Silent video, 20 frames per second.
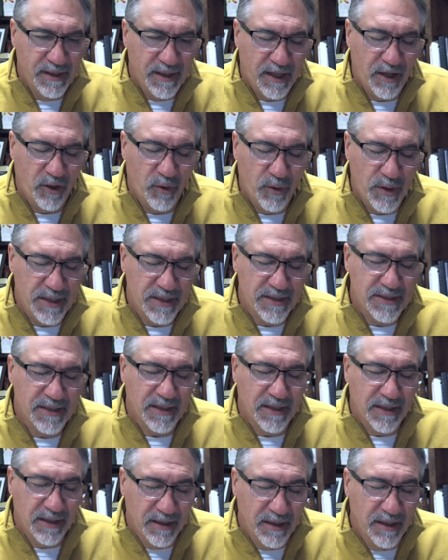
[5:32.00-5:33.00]
I always
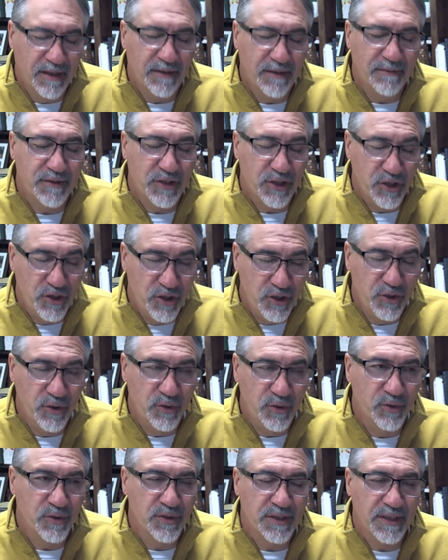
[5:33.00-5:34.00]
love to
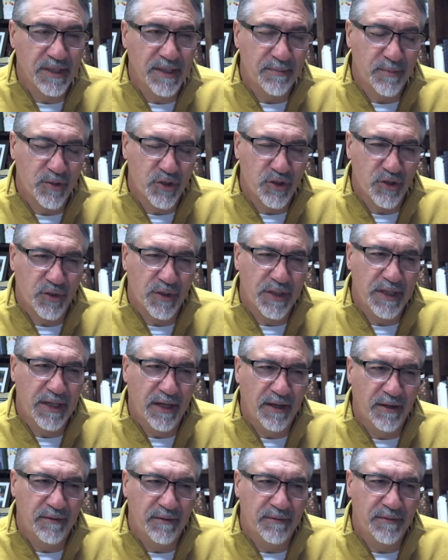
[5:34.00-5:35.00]
use the imagery
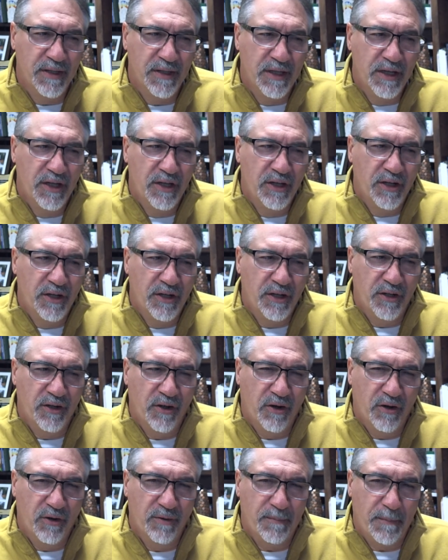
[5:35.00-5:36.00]
of an
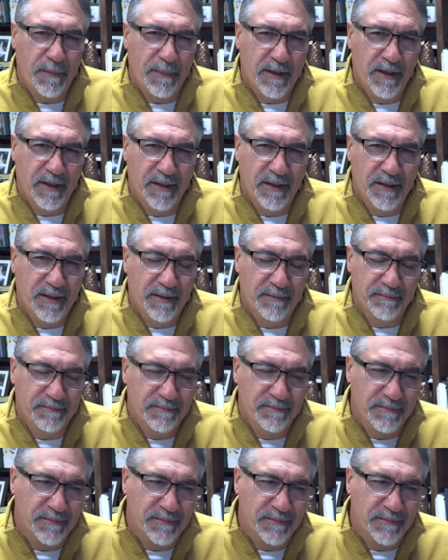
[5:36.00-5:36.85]
uh,